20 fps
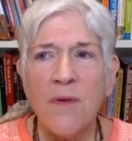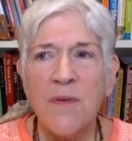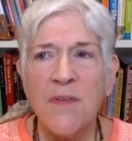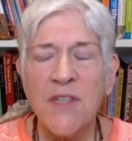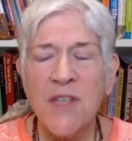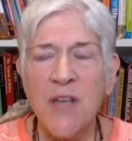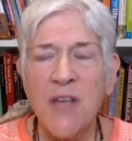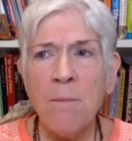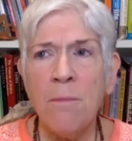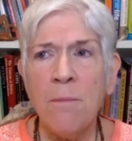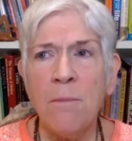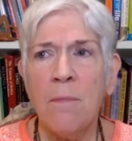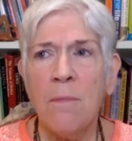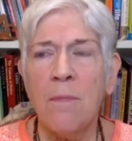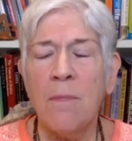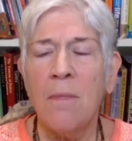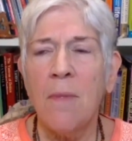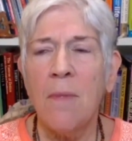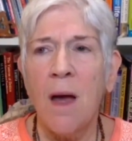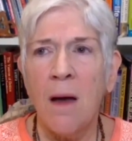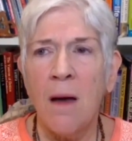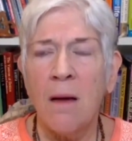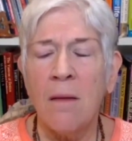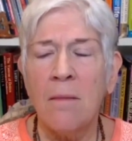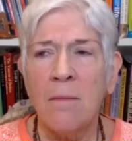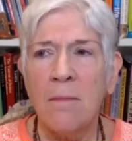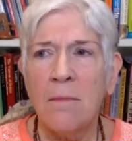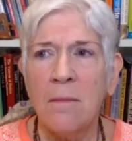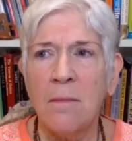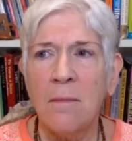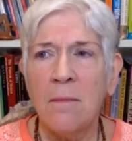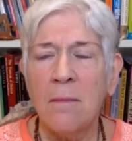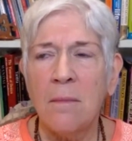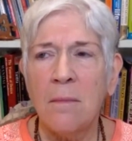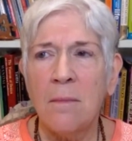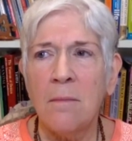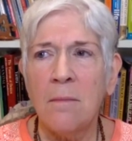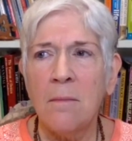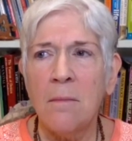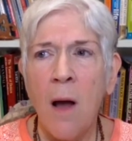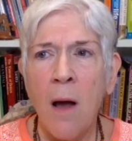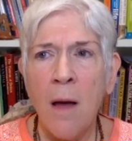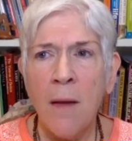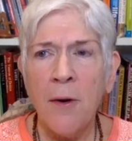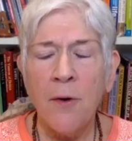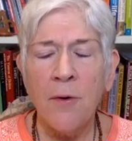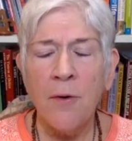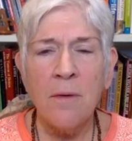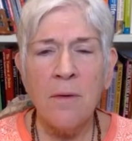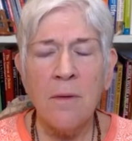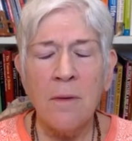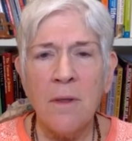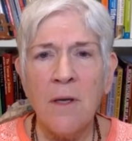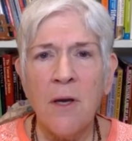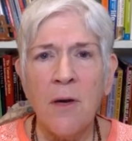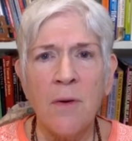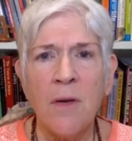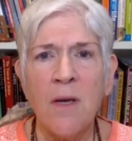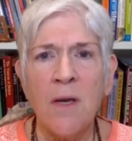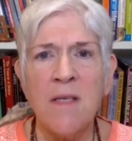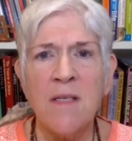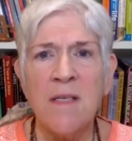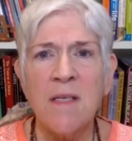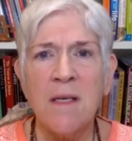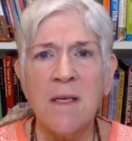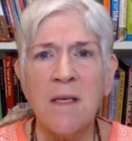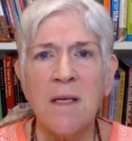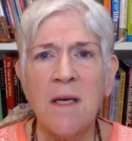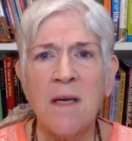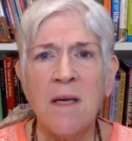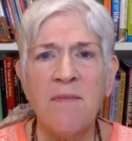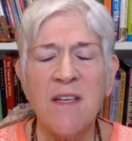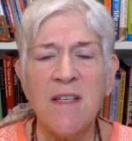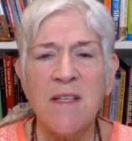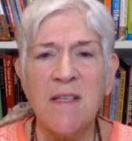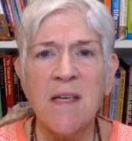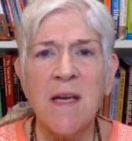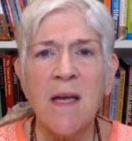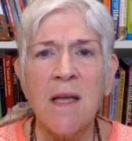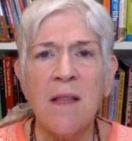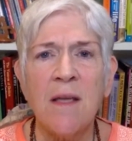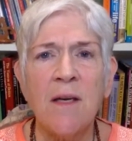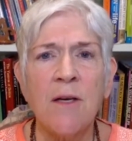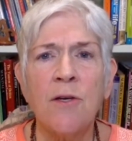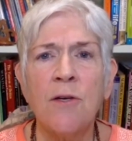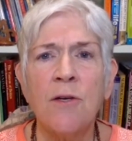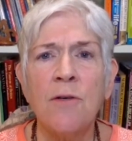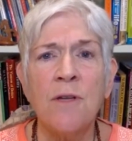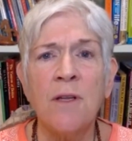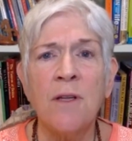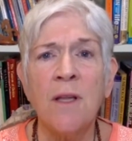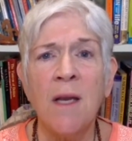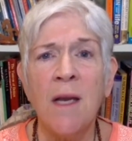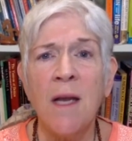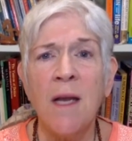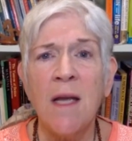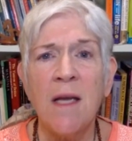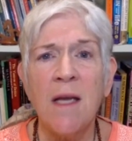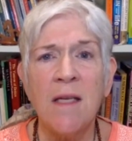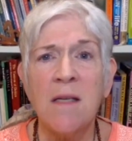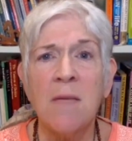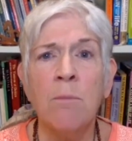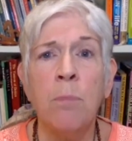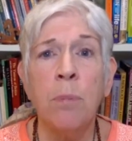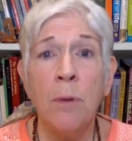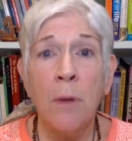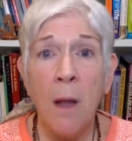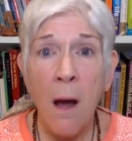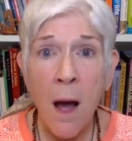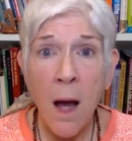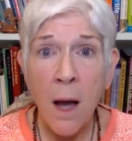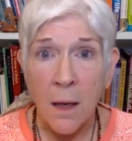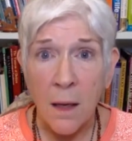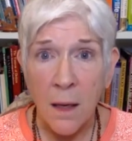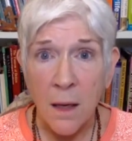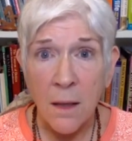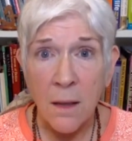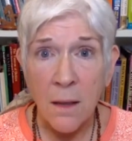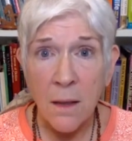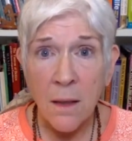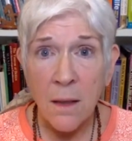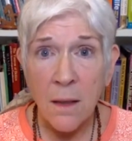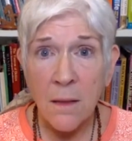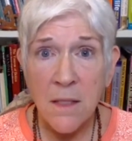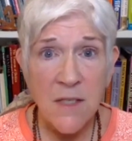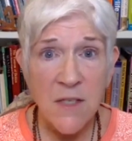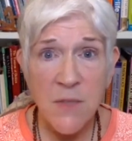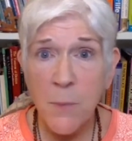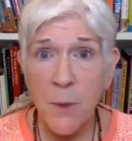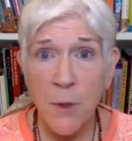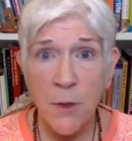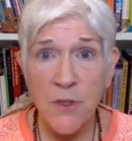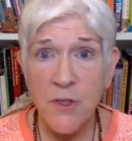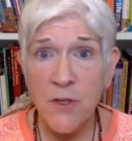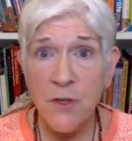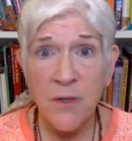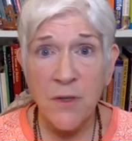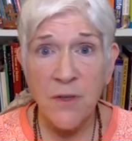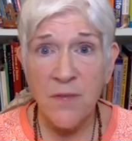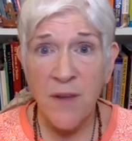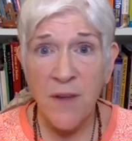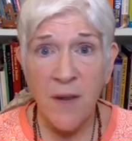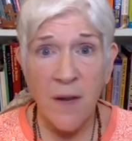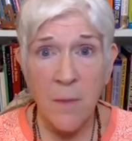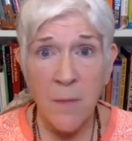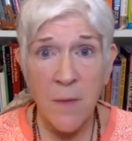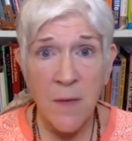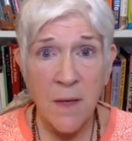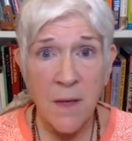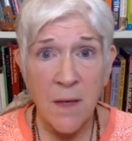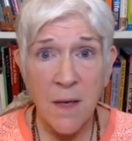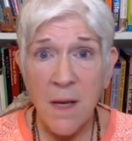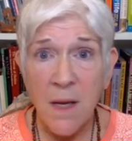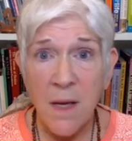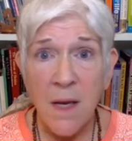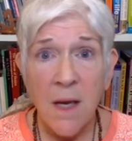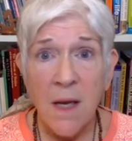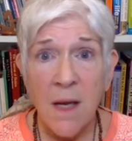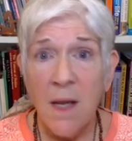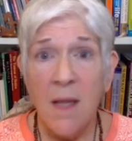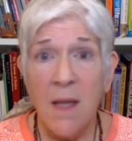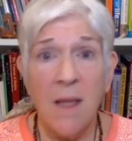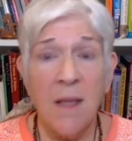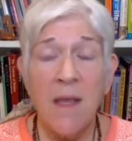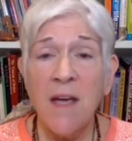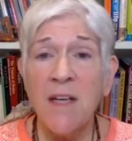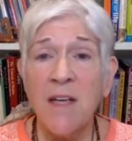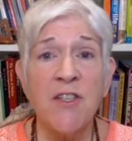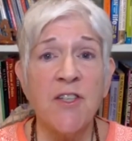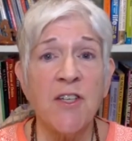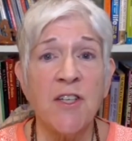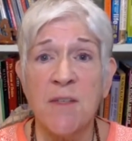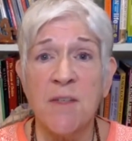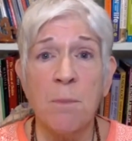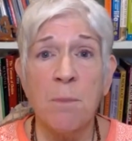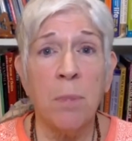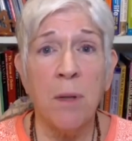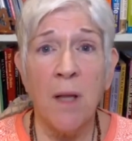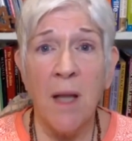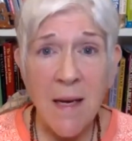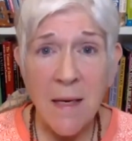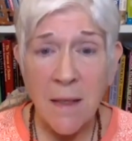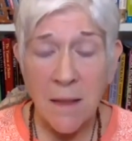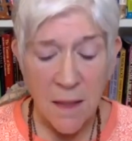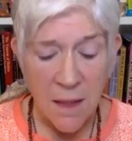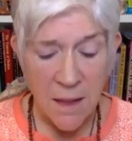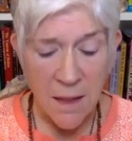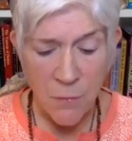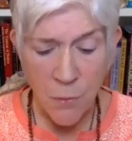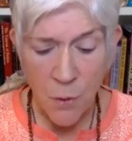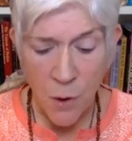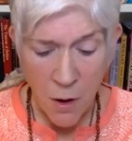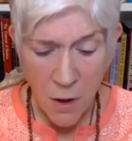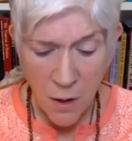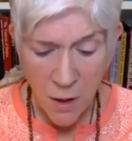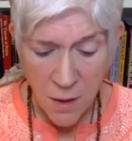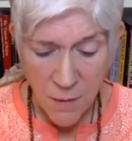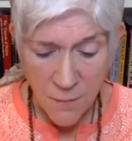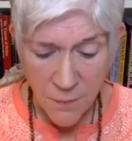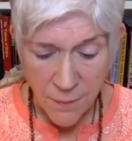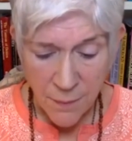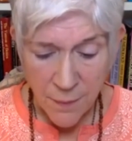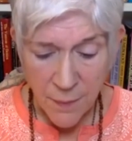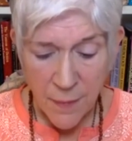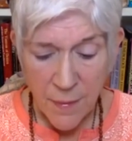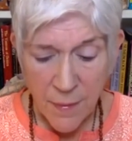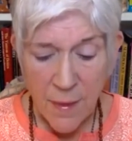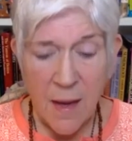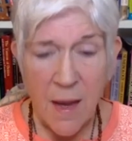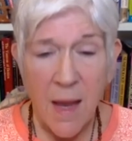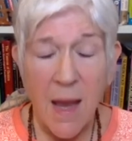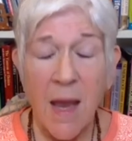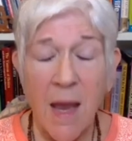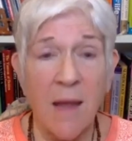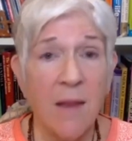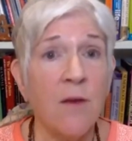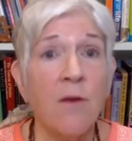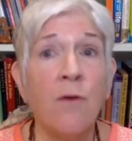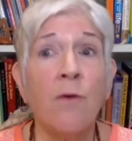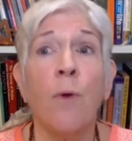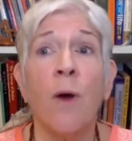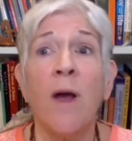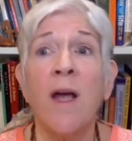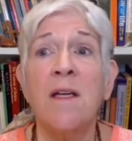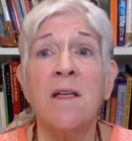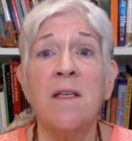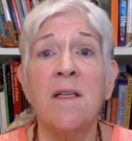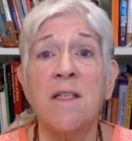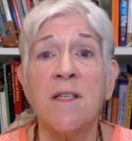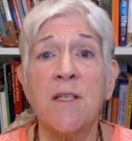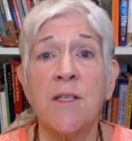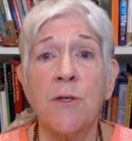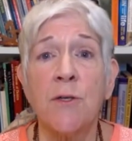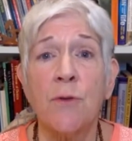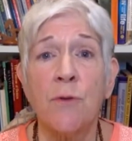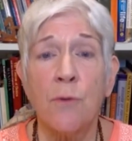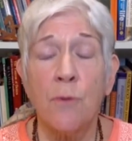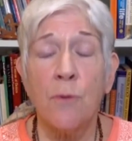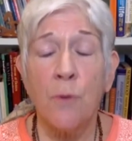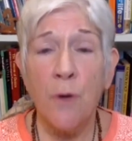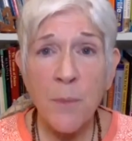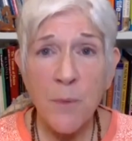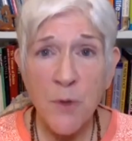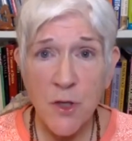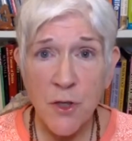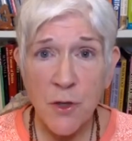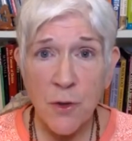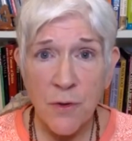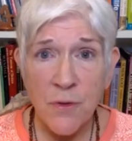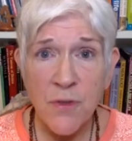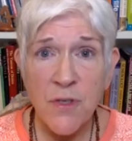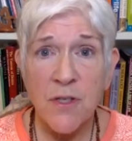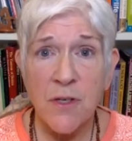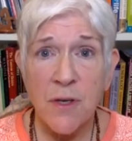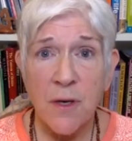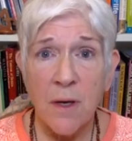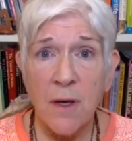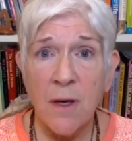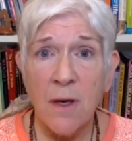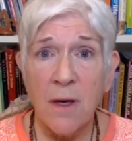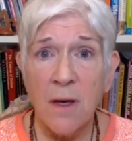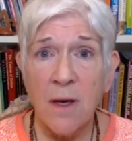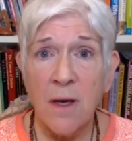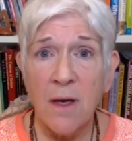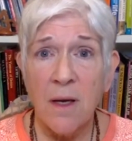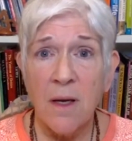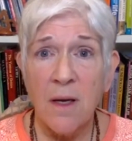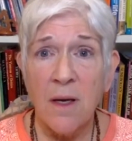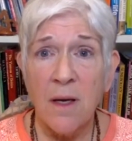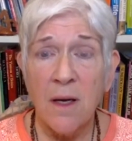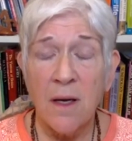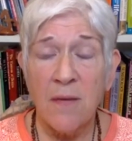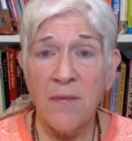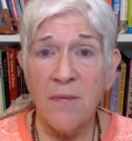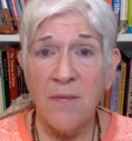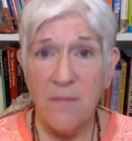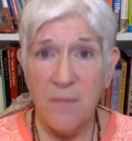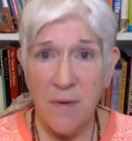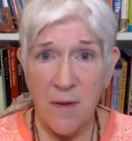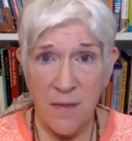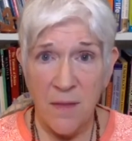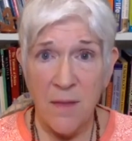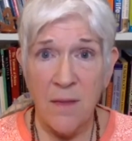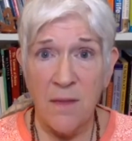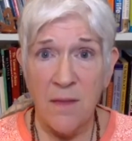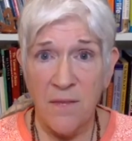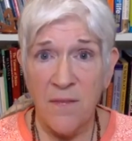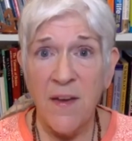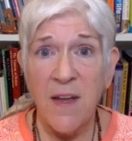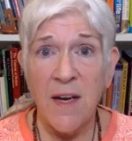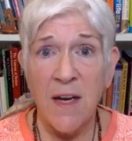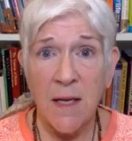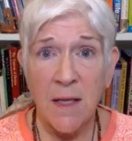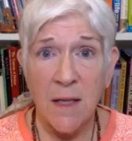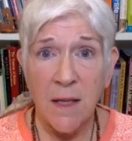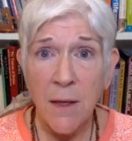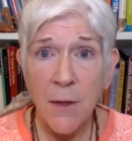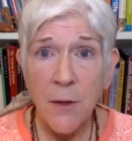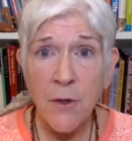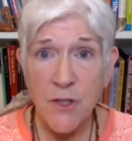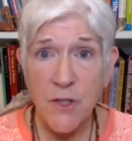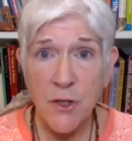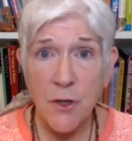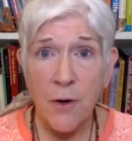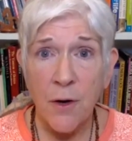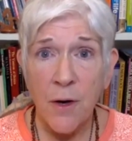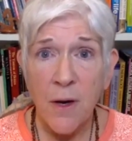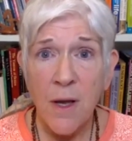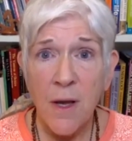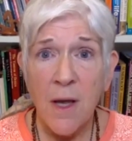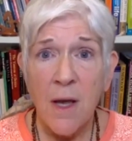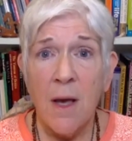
Some modern yogis even say that Kundalini is a block to spiritual development. That's just blatantly wrong. And the great scriptures of the Vedic literature,